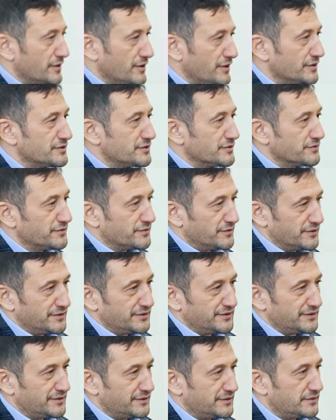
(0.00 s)
are lots of uh,
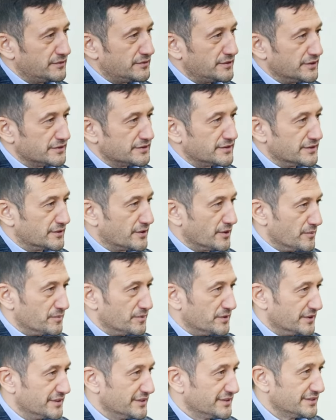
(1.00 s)
real estate
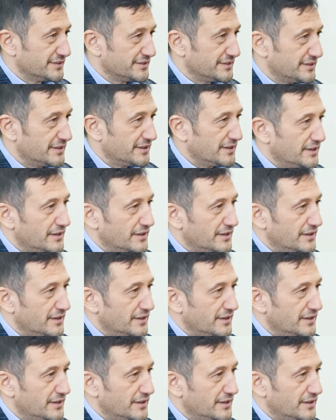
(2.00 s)
companies.